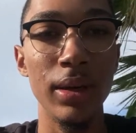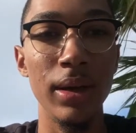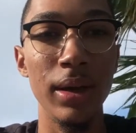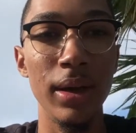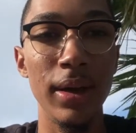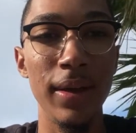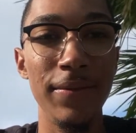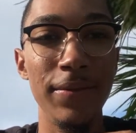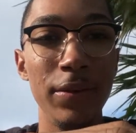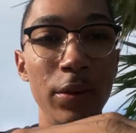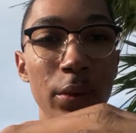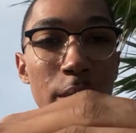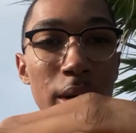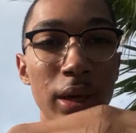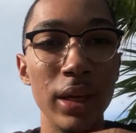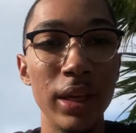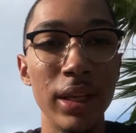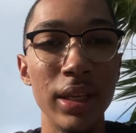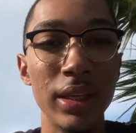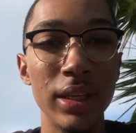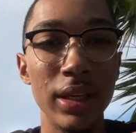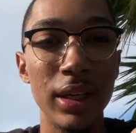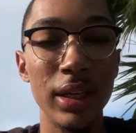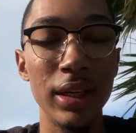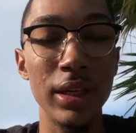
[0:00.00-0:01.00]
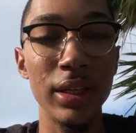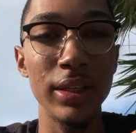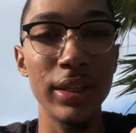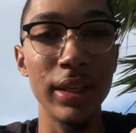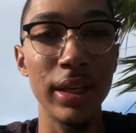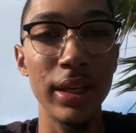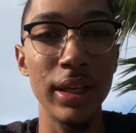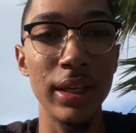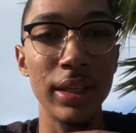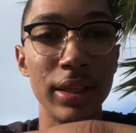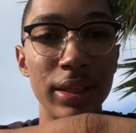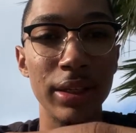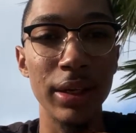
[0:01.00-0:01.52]
if you
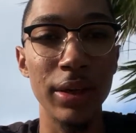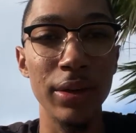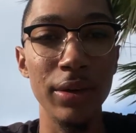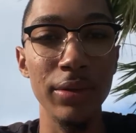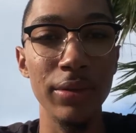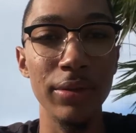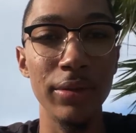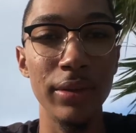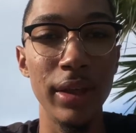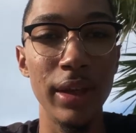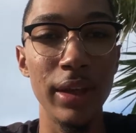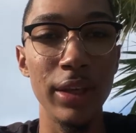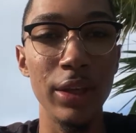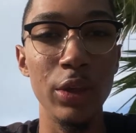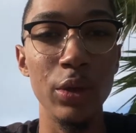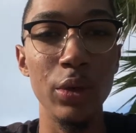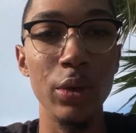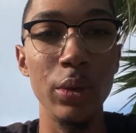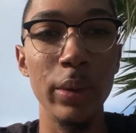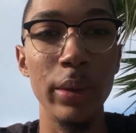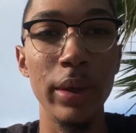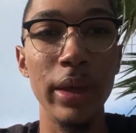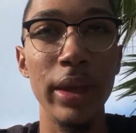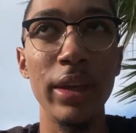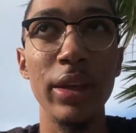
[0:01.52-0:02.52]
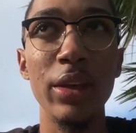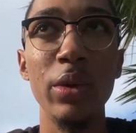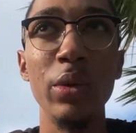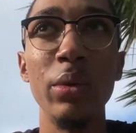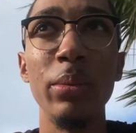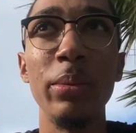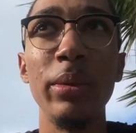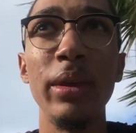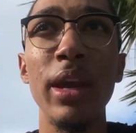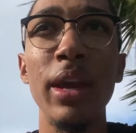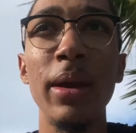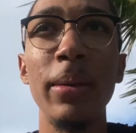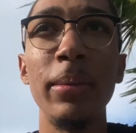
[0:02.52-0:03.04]
understand yourself, then you will
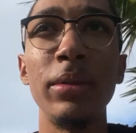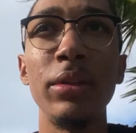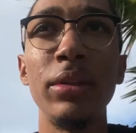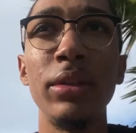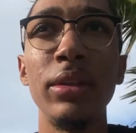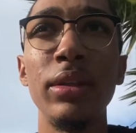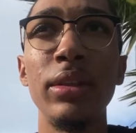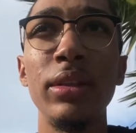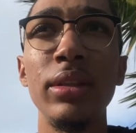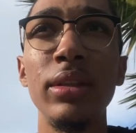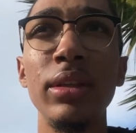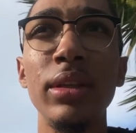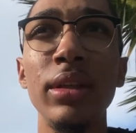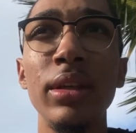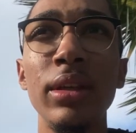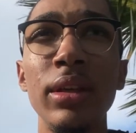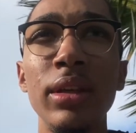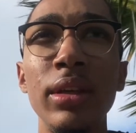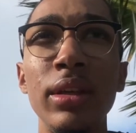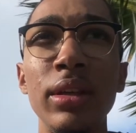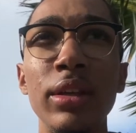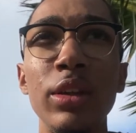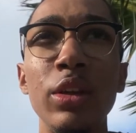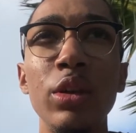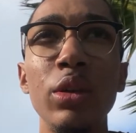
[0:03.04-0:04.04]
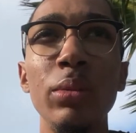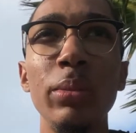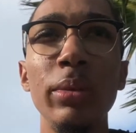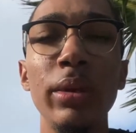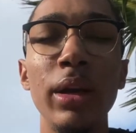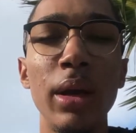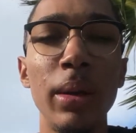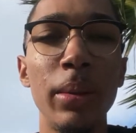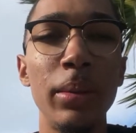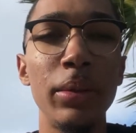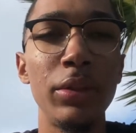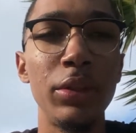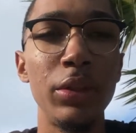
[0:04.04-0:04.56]
be able
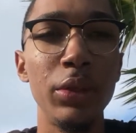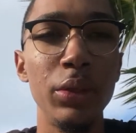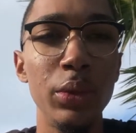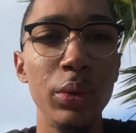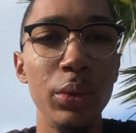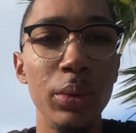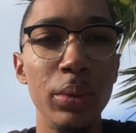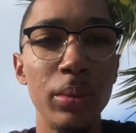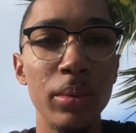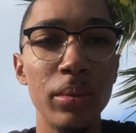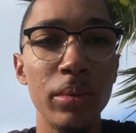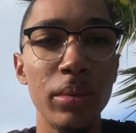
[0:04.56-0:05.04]
to